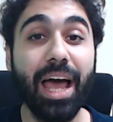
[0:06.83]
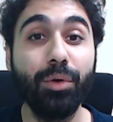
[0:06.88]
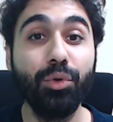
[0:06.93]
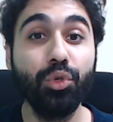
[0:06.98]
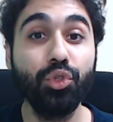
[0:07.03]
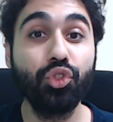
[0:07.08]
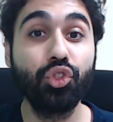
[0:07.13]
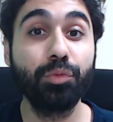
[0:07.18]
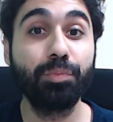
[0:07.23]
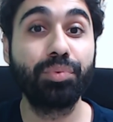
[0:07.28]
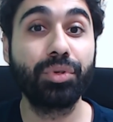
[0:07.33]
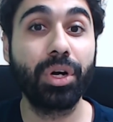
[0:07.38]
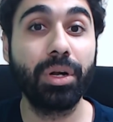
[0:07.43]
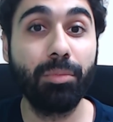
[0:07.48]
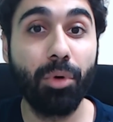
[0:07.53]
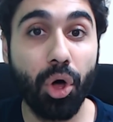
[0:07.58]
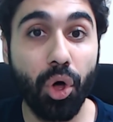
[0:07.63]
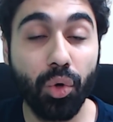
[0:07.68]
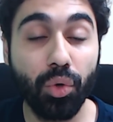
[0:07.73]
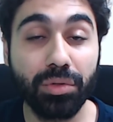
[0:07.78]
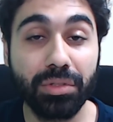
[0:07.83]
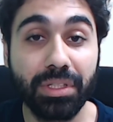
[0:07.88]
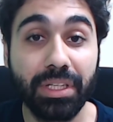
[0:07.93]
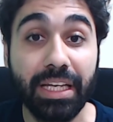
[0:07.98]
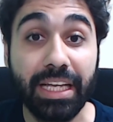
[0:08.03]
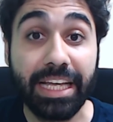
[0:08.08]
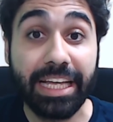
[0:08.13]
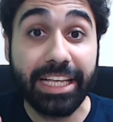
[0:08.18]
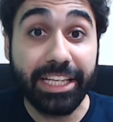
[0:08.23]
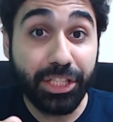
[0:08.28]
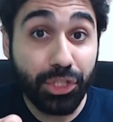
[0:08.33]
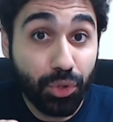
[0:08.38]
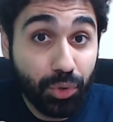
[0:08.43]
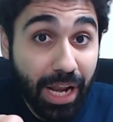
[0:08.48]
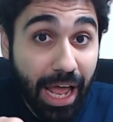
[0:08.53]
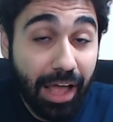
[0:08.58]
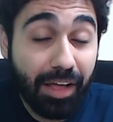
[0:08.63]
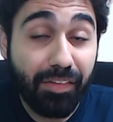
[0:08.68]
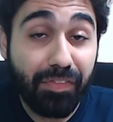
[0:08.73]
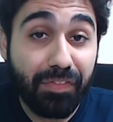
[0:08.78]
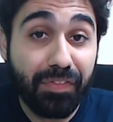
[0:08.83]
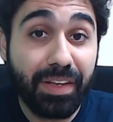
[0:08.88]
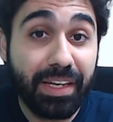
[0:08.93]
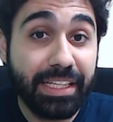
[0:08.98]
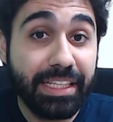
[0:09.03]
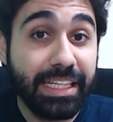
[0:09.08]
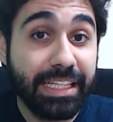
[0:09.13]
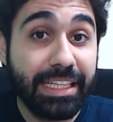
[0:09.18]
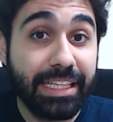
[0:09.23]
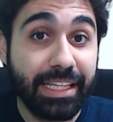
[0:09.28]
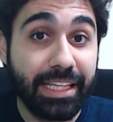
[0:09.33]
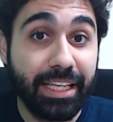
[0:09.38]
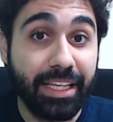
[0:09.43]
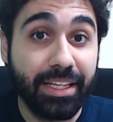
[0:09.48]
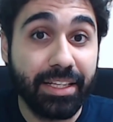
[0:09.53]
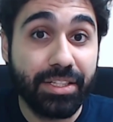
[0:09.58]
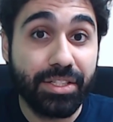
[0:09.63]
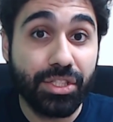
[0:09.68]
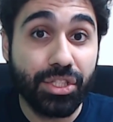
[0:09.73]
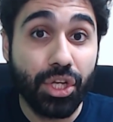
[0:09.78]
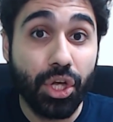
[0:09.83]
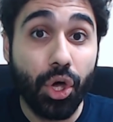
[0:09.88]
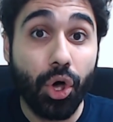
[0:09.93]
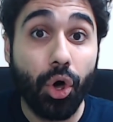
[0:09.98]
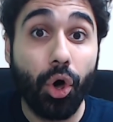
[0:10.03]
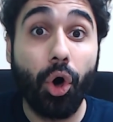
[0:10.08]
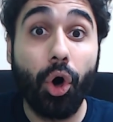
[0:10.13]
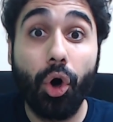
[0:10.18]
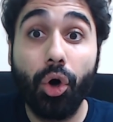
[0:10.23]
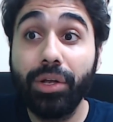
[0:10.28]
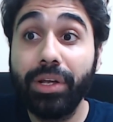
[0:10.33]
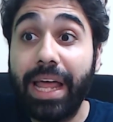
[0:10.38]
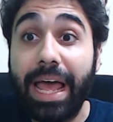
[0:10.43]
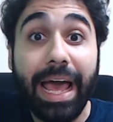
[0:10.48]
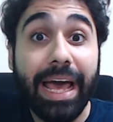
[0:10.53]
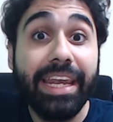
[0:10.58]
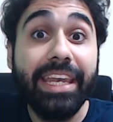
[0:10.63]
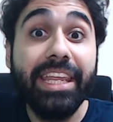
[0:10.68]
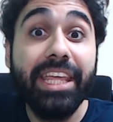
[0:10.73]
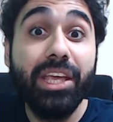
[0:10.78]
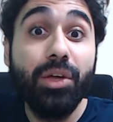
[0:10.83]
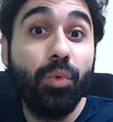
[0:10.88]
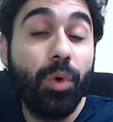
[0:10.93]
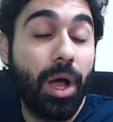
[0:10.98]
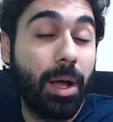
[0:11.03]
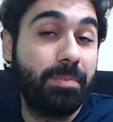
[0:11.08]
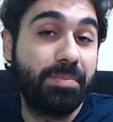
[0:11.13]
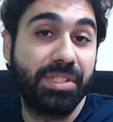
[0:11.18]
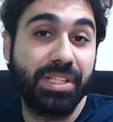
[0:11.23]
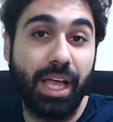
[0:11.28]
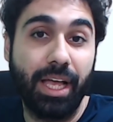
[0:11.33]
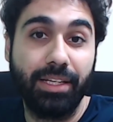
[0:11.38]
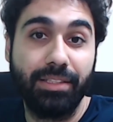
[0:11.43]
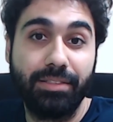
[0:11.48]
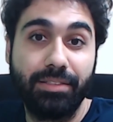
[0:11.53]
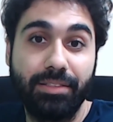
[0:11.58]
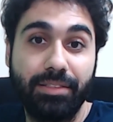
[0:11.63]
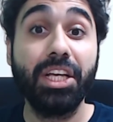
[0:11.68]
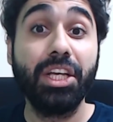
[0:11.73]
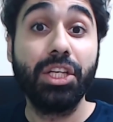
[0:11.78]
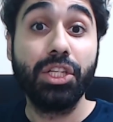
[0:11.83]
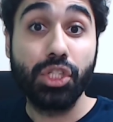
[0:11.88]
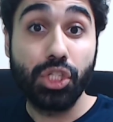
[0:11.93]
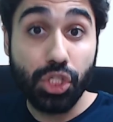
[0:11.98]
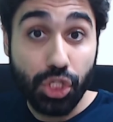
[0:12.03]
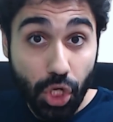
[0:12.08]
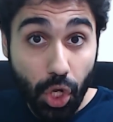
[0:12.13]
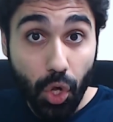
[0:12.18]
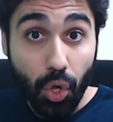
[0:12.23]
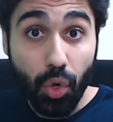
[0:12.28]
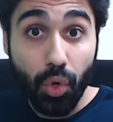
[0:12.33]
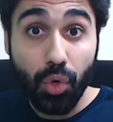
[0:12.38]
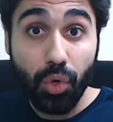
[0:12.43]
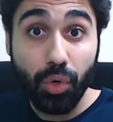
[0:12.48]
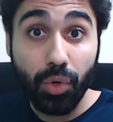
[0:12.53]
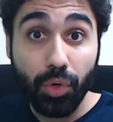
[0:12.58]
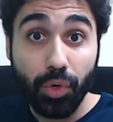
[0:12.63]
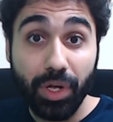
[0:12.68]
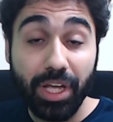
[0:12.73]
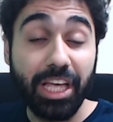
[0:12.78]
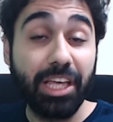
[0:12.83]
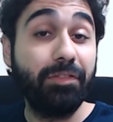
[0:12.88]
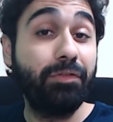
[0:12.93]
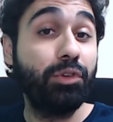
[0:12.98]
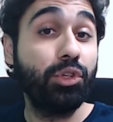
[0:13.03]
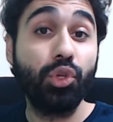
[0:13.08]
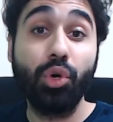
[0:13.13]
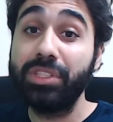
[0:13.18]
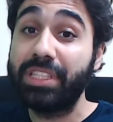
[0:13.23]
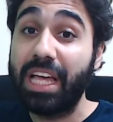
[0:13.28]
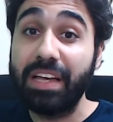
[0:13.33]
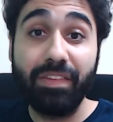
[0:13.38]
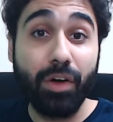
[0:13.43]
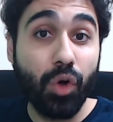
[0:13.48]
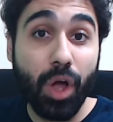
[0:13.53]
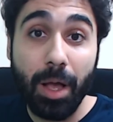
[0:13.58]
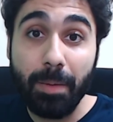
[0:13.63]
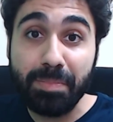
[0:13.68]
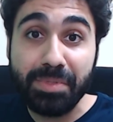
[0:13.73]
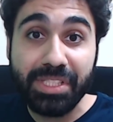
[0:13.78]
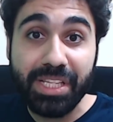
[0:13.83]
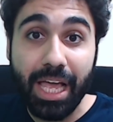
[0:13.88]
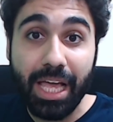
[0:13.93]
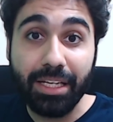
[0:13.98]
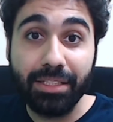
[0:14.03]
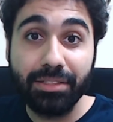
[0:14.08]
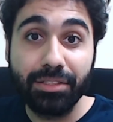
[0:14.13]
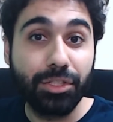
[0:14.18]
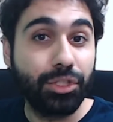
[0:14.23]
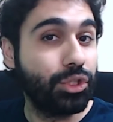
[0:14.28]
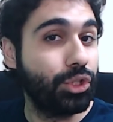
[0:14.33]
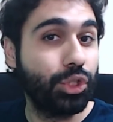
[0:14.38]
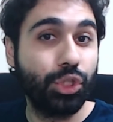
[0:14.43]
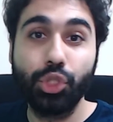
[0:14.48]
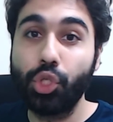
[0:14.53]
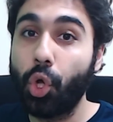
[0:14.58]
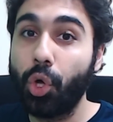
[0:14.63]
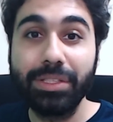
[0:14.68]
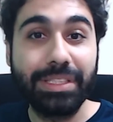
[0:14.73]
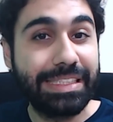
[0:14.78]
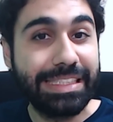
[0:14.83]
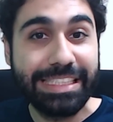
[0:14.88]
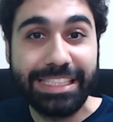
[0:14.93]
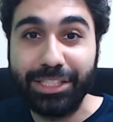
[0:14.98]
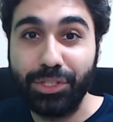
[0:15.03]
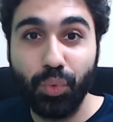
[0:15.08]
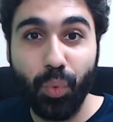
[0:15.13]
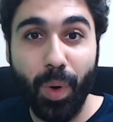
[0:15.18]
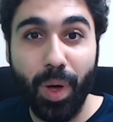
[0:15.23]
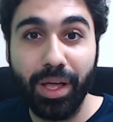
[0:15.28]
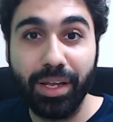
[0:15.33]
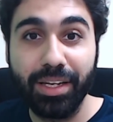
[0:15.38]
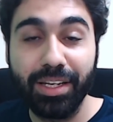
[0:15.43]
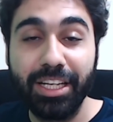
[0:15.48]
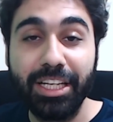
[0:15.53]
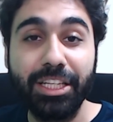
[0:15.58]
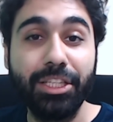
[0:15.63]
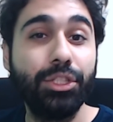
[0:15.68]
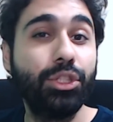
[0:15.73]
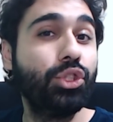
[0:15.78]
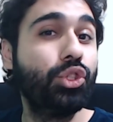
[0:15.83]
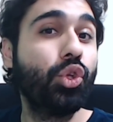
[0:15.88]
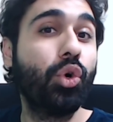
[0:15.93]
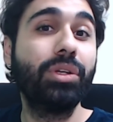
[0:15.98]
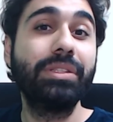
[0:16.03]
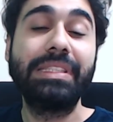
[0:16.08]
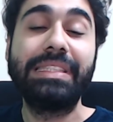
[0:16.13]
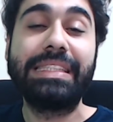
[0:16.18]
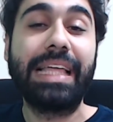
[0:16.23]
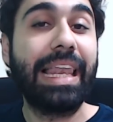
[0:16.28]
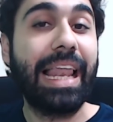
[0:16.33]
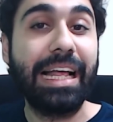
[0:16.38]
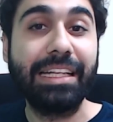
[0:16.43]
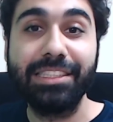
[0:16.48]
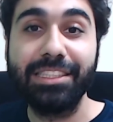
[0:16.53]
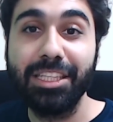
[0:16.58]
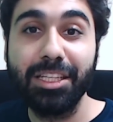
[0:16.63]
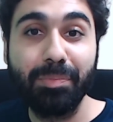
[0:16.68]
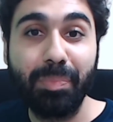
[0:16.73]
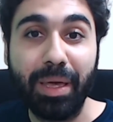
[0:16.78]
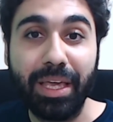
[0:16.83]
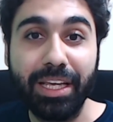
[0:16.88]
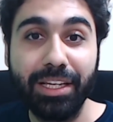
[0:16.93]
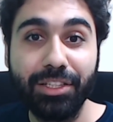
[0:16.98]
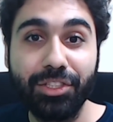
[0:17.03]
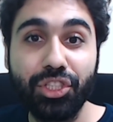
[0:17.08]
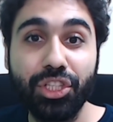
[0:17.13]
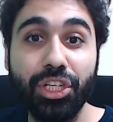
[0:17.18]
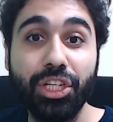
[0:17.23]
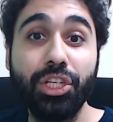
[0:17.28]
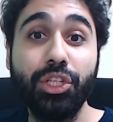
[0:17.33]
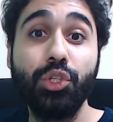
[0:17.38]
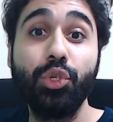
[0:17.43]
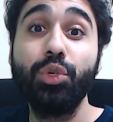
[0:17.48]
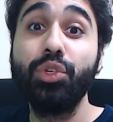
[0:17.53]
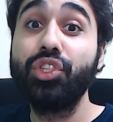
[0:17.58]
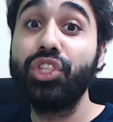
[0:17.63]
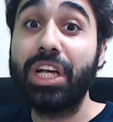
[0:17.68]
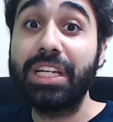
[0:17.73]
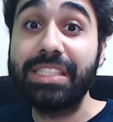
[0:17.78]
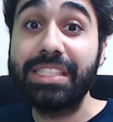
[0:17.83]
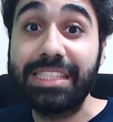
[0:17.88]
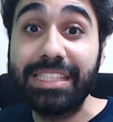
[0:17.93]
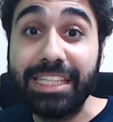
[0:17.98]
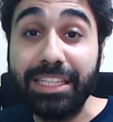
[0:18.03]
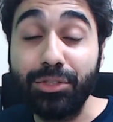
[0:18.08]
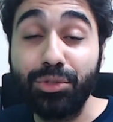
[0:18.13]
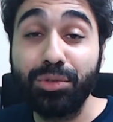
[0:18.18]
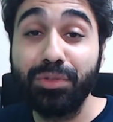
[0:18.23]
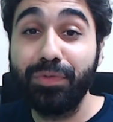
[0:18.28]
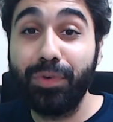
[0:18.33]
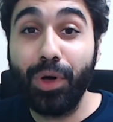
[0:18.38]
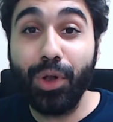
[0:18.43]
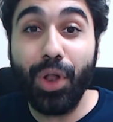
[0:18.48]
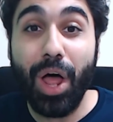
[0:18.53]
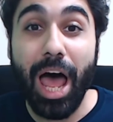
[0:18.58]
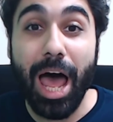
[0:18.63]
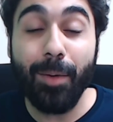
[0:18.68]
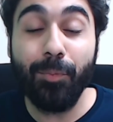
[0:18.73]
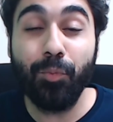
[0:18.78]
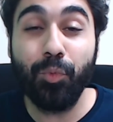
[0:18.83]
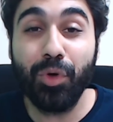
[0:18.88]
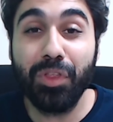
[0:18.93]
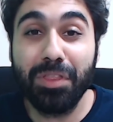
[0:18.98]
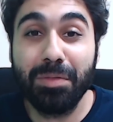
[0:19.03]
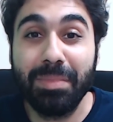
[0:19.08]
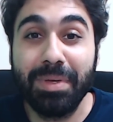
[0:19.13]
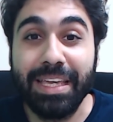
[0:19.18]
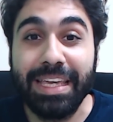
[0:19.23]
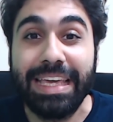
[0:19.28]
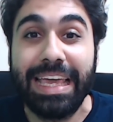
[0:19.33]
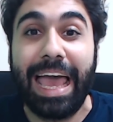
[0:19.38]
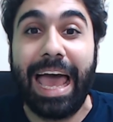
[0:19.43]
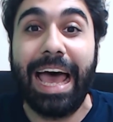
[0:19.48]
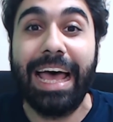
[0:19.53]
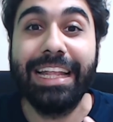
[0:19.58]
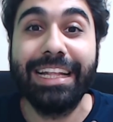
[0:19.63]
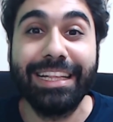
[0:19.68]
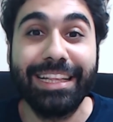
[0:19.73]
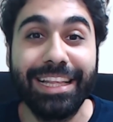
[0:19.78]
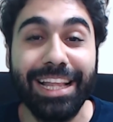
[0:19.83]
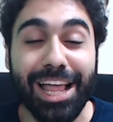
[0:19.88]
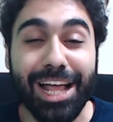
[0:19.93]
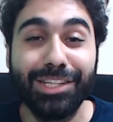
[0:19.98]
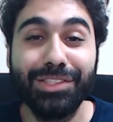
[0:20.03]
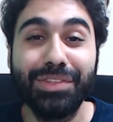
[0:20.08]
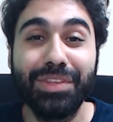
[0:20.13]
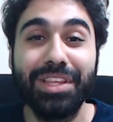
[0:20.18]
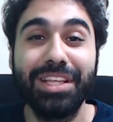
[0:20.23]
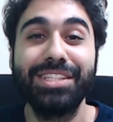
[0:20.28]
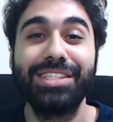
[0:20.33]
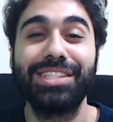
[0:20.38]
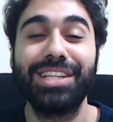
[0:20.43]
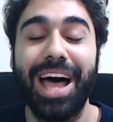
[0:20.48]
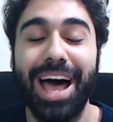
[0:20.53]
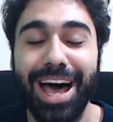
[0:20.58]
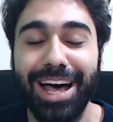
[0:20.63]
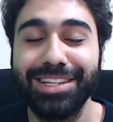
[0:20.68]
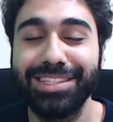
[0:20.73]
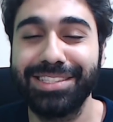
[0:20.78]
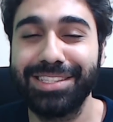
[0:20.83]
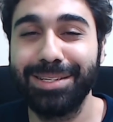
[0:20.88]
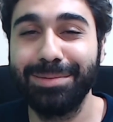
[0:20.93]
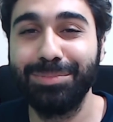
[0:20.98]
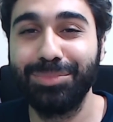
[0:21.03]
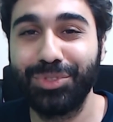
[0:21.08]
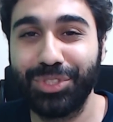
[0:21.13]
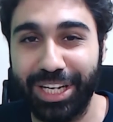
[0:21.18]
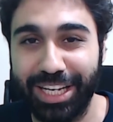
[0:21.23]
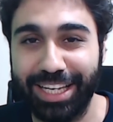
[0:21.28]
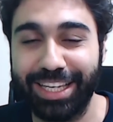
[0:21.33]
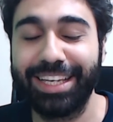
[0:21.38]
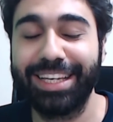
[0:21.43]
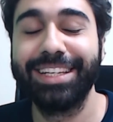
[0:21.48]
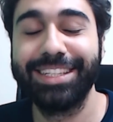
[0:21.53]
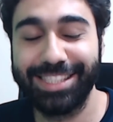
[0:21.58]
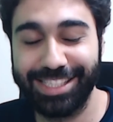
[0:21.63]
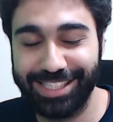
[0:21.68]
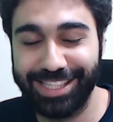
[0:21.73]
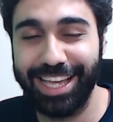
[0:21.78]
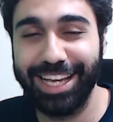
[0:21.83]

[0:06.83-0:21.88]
you to promote your affiliate links on any website. So, if you don't have a website, you don't need one. You don't need a landing page. You just need to follow up with me and learn this awesome trick. Stay